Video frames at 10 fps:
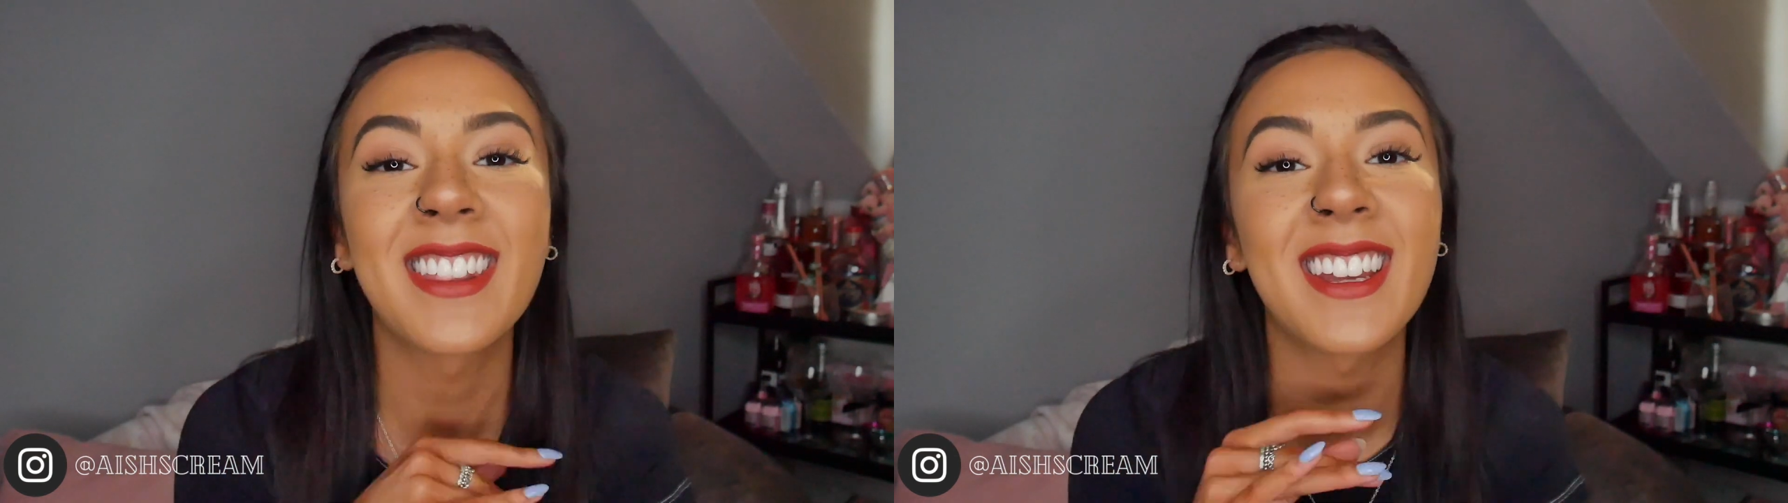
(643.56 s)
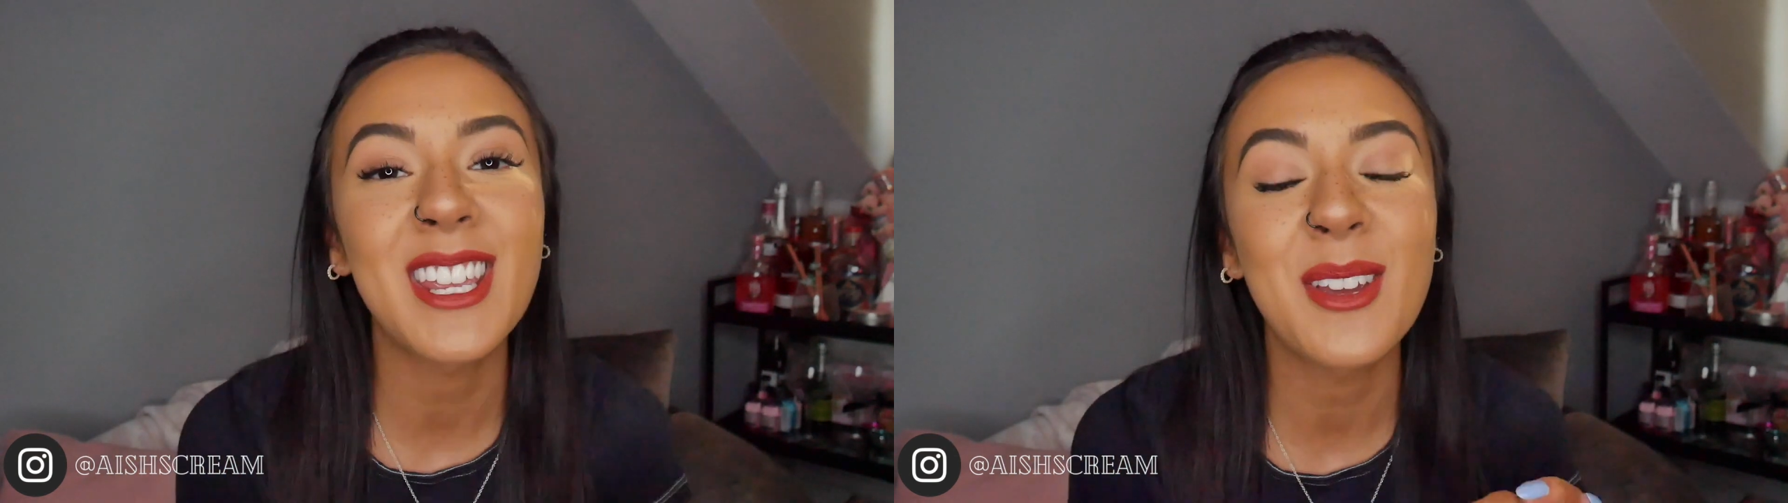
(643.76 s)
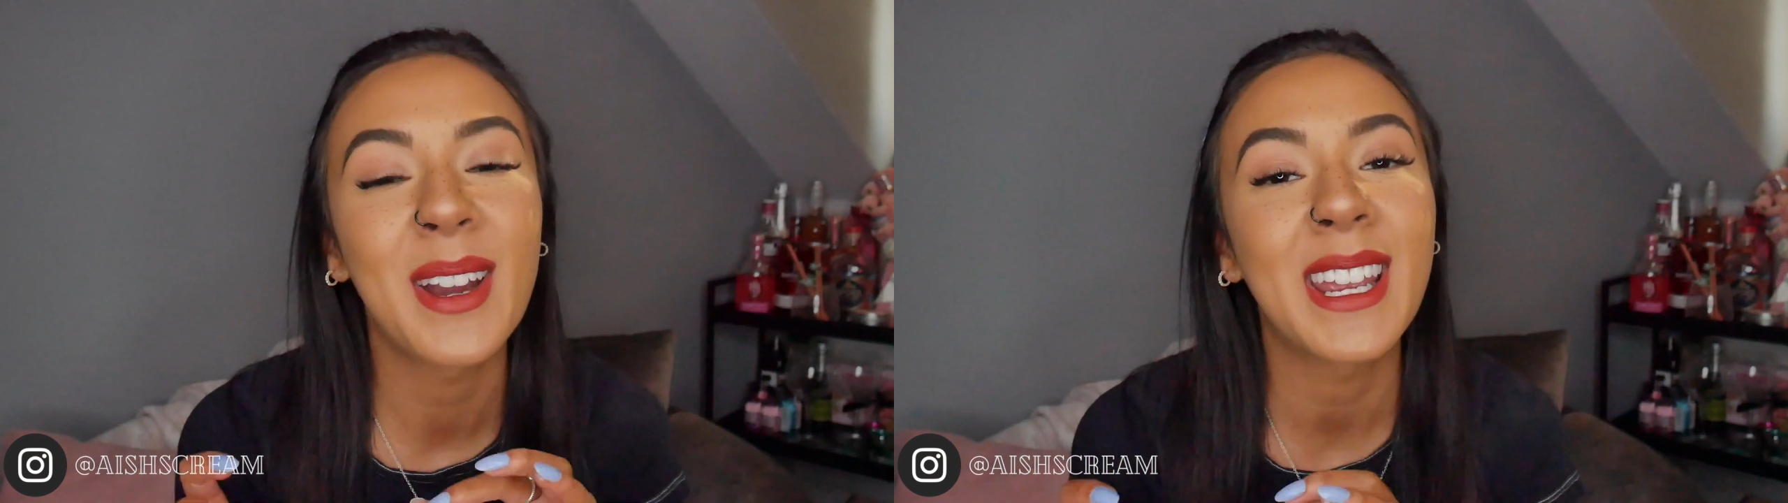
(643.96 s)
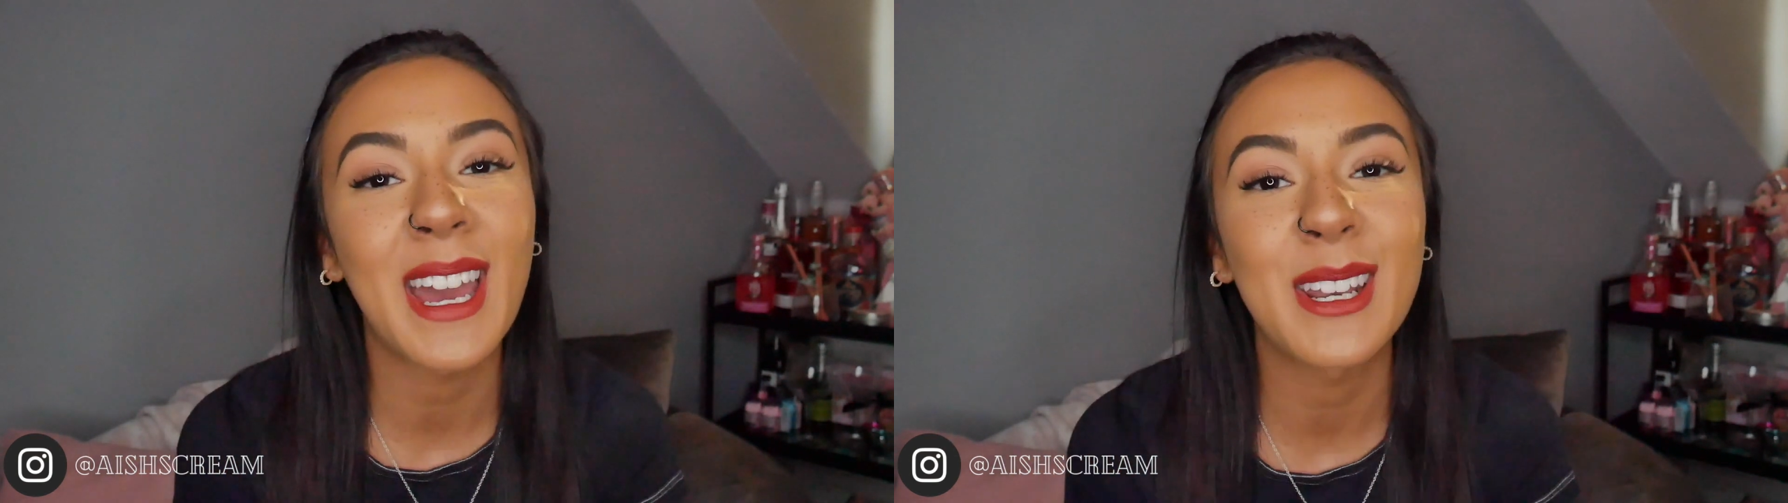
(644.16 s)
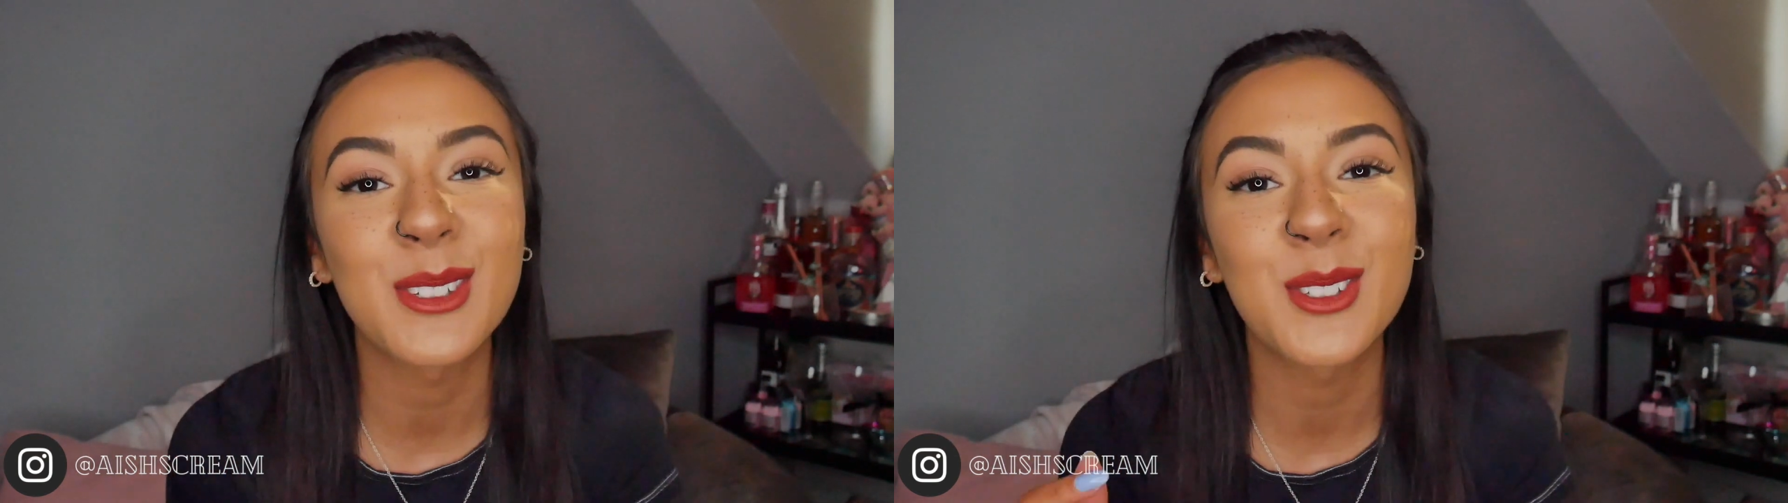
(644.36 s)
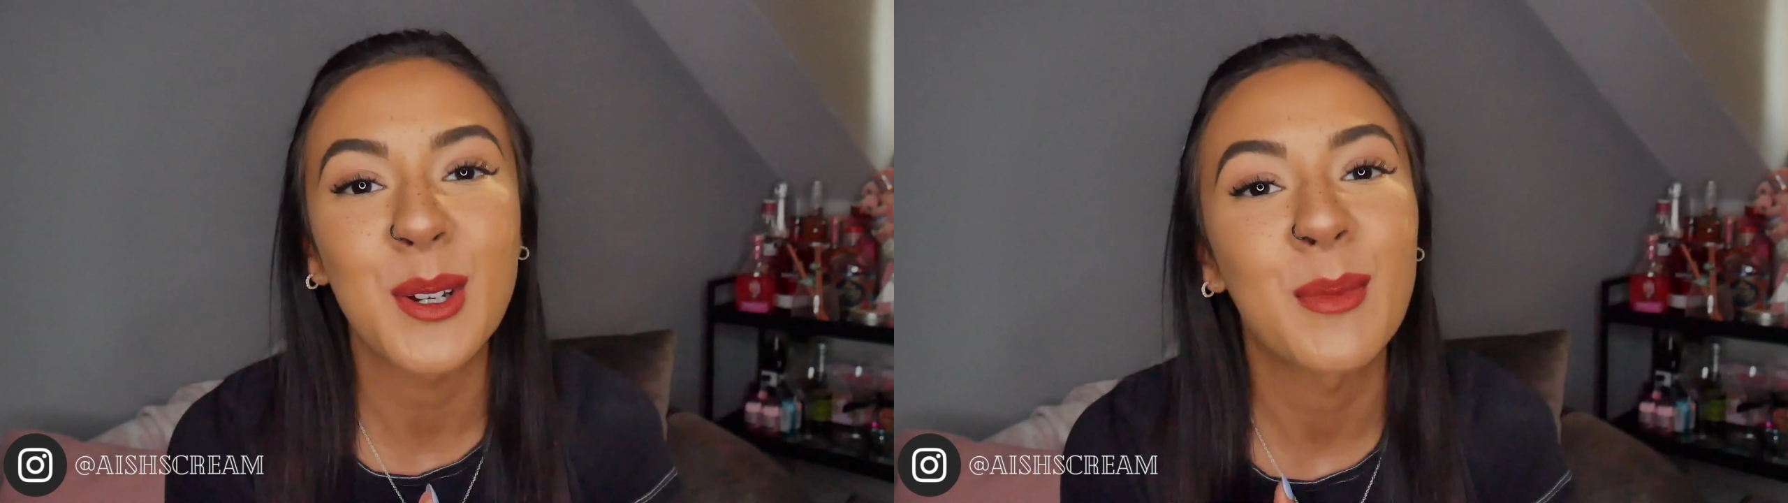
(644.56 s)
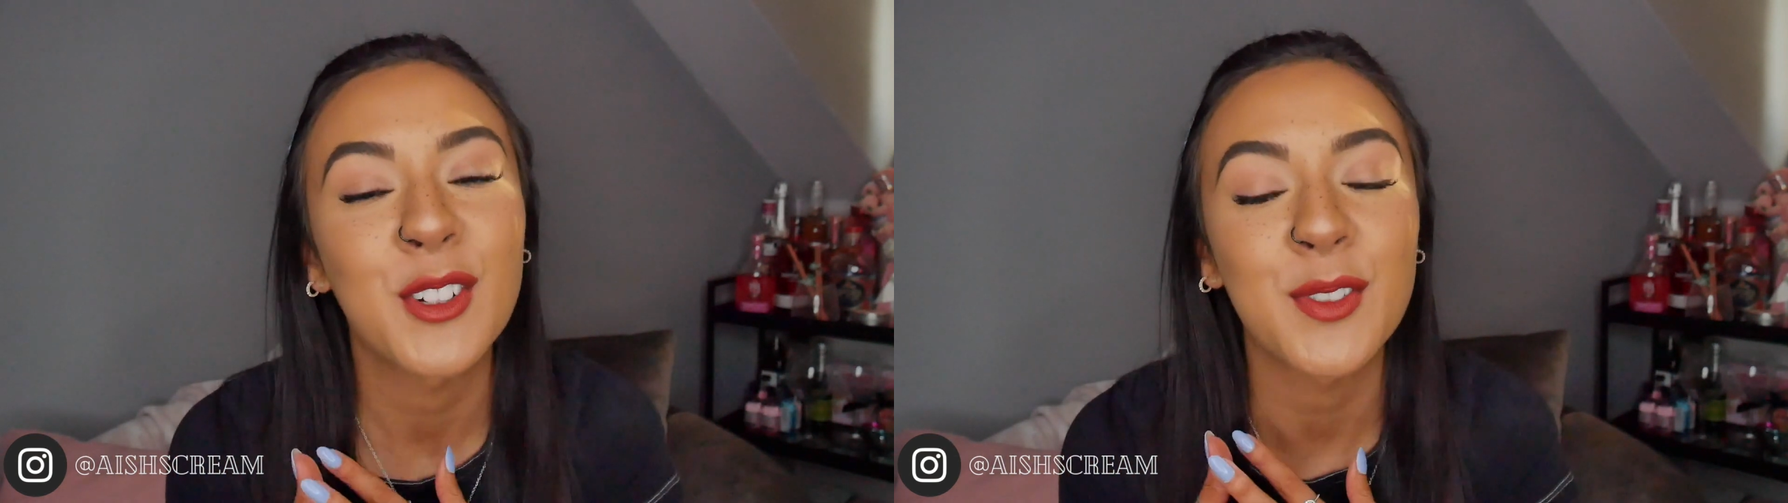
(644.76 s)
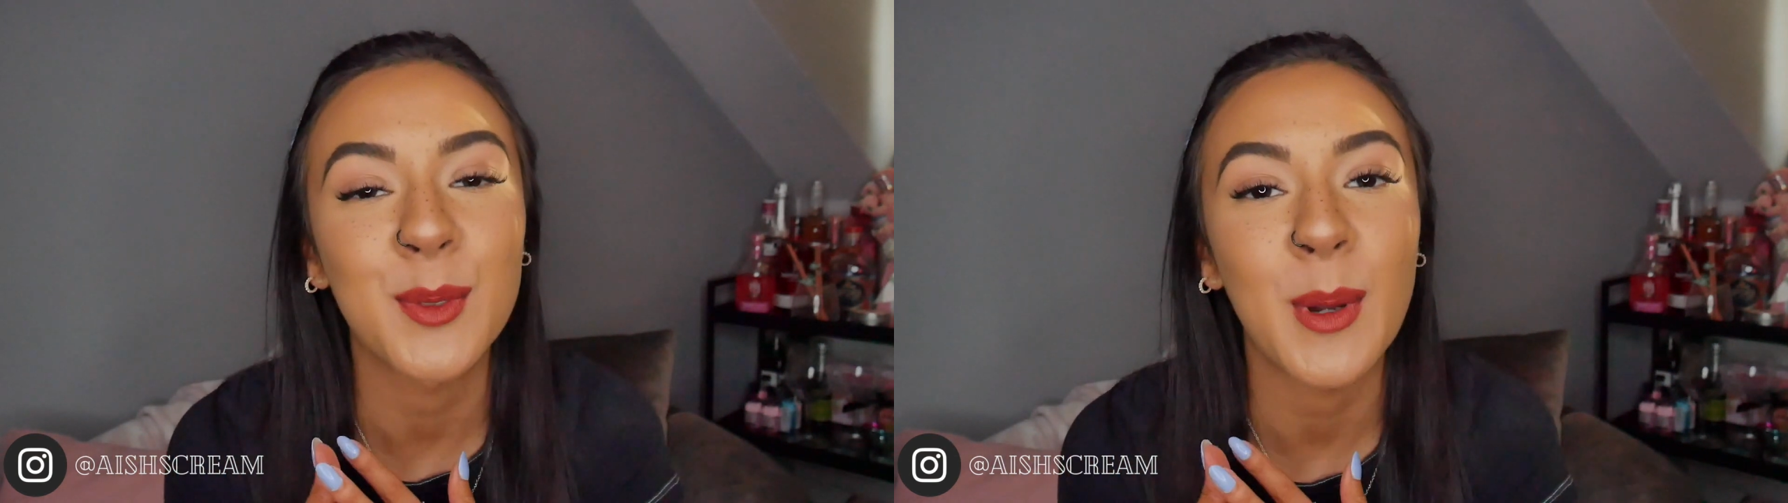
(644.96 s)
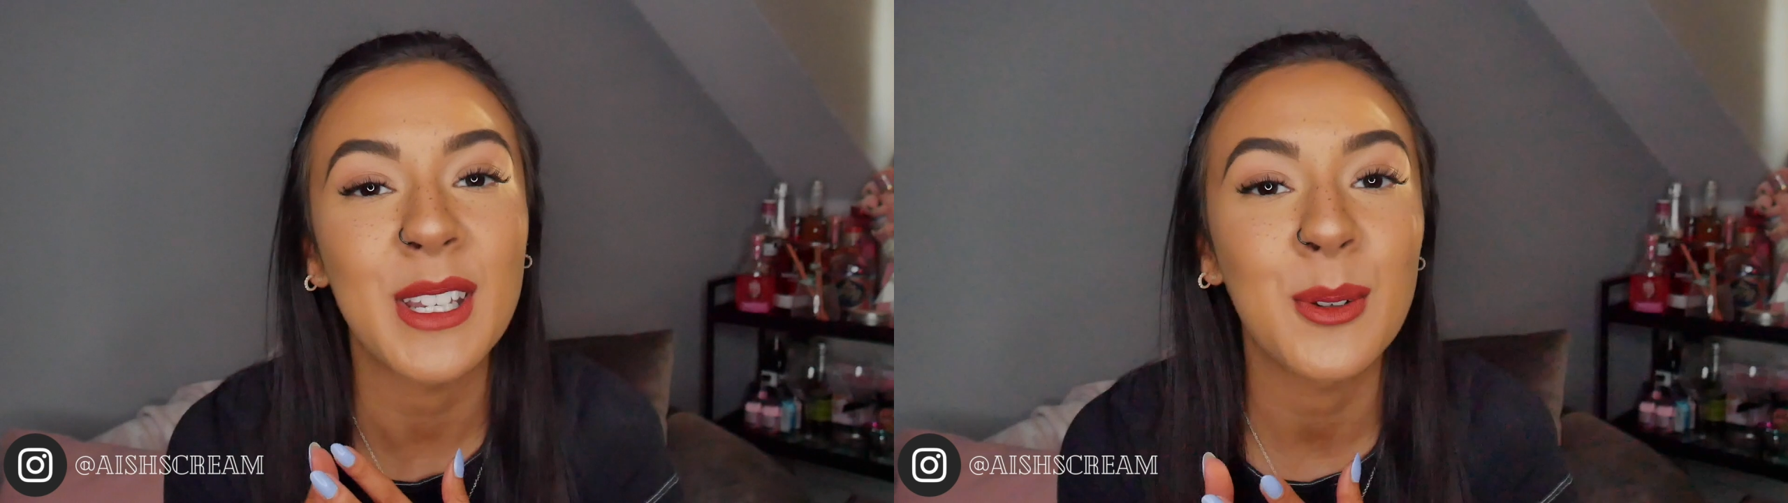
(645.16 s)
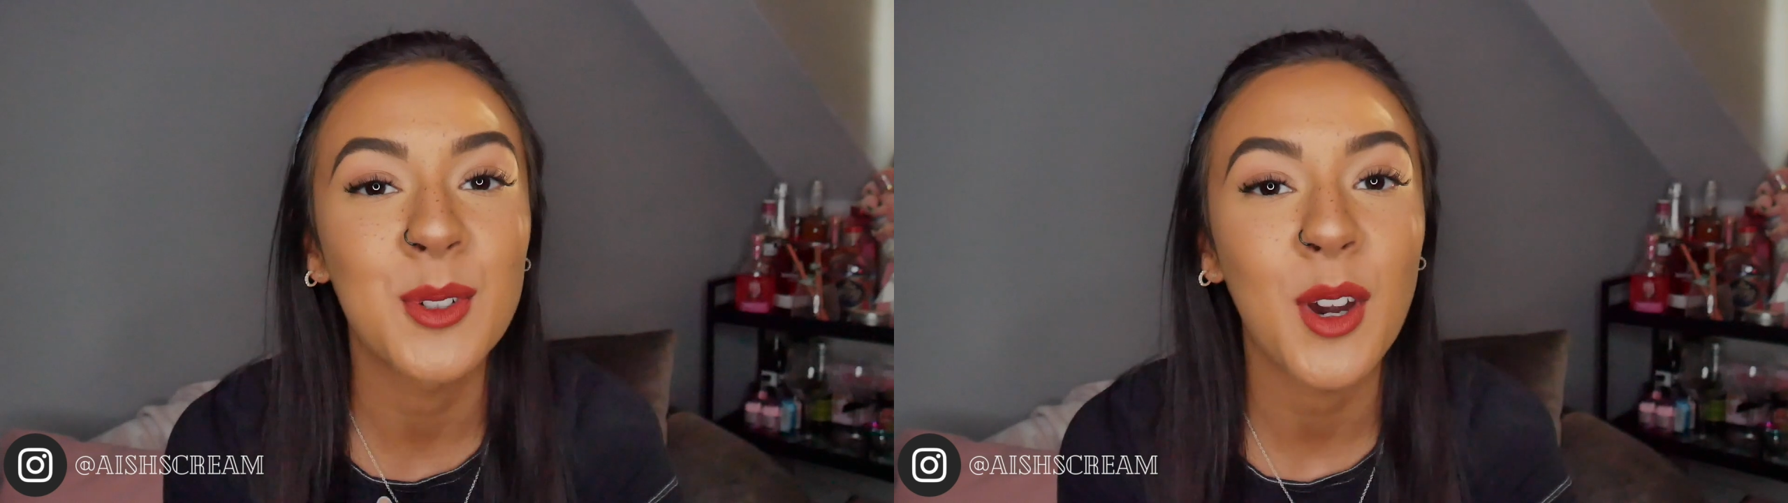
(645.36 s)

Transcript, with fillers: Thank you again so much for spending your